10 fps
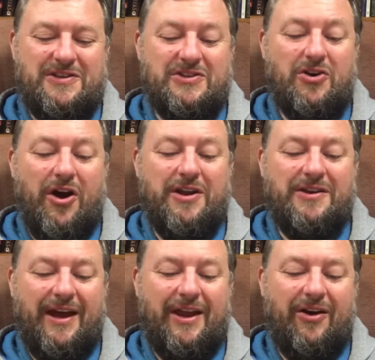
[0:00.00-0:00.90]
as night and
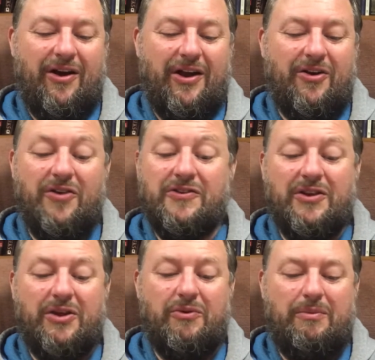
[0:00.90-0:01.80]
day I
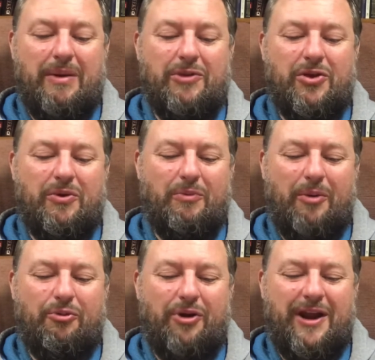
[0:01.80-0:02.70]
constantly remember you in
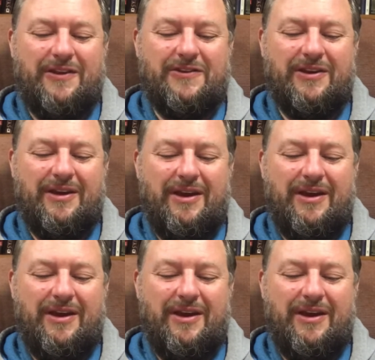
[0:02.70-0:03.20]
my prayers.